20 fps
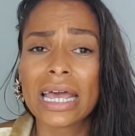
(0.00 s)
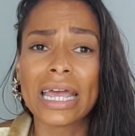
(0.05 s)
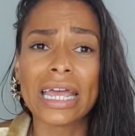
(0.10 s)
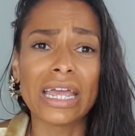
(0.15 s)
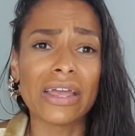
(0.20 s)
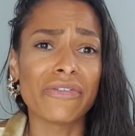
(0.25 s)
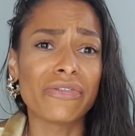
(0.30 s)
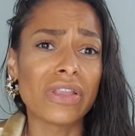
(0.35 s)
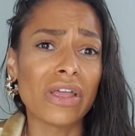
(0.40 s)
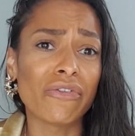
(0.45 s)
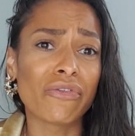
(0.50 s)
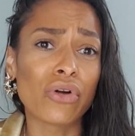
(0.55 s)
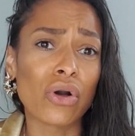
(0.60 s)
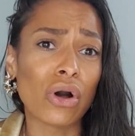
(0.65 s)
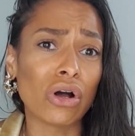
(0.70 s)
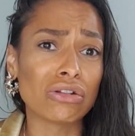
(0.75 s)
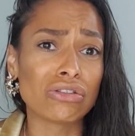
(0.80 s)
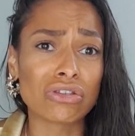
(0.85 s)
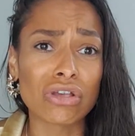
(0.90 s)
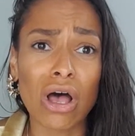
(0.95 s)
if they've
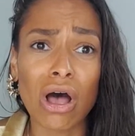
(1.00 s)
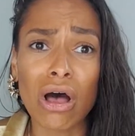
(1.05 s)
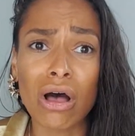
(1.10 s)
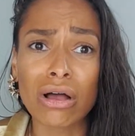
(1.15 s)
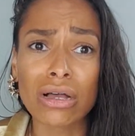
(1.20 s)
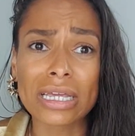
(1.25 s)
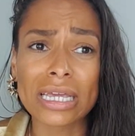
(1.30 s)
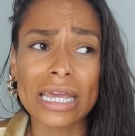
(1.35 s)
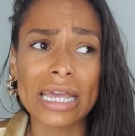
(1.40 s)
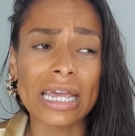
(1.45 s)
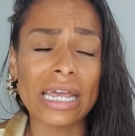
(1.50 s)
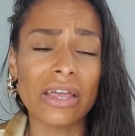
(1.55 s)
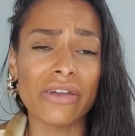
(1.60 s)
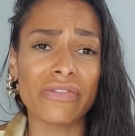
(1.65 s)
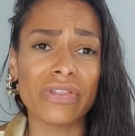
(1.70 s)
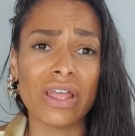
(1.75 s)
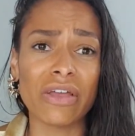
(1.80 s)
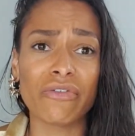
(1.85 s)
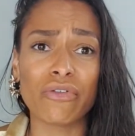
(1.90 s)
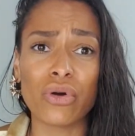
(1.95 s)
got a target, if
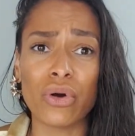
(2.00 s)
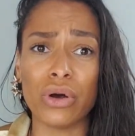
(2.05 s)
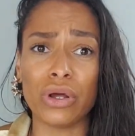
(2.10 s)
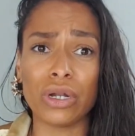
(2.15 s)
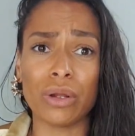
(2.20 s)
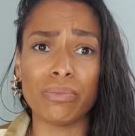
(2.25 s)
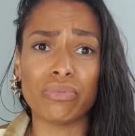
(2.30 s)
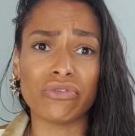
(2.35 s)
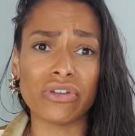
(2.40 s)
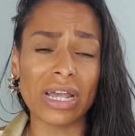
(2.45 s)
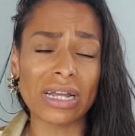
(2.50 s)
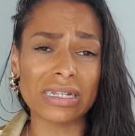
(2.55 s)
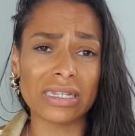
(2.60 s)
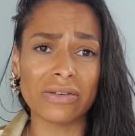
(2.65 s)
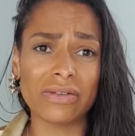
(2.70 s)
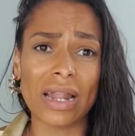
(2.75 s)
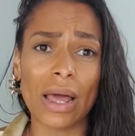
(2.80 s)
they've got an objective.